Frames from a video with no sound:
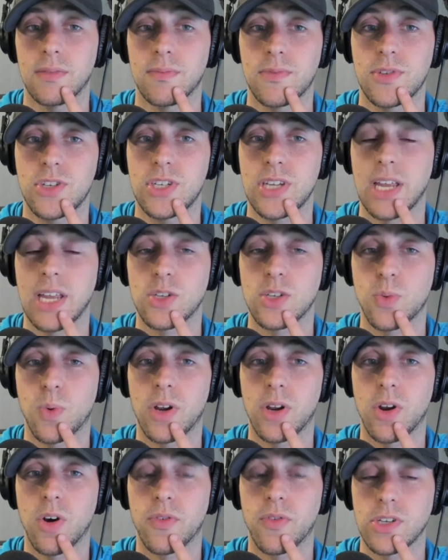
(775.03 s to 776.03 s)
sends
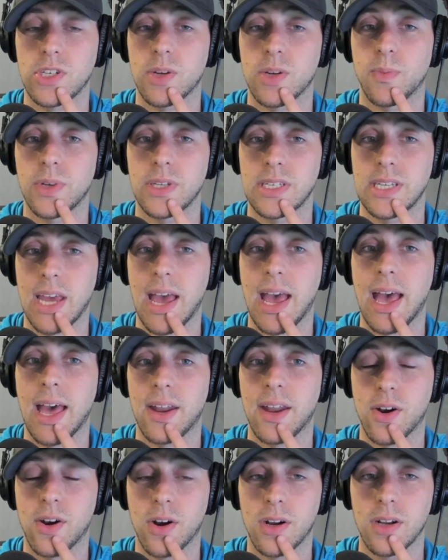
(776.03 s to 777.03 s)
one over someone's
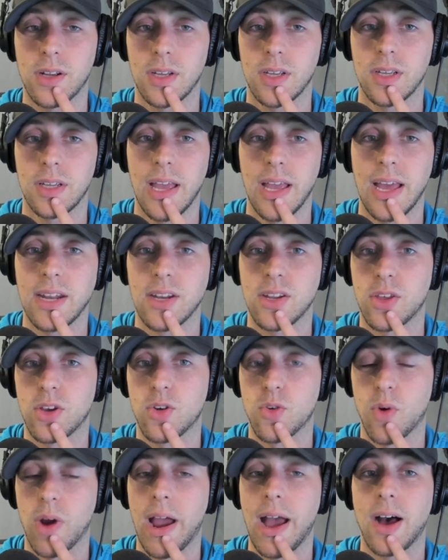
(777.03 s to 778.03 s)
head or into the
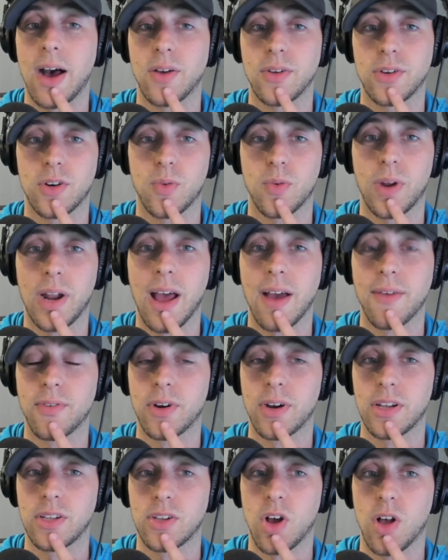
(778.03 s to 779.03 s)
ground or
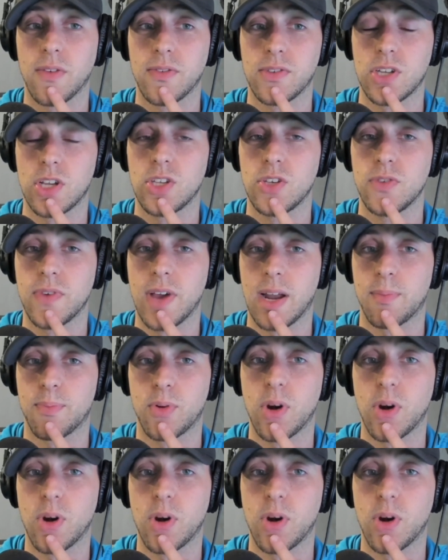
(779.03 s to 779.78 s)
whatever, and all of a sudden you've got a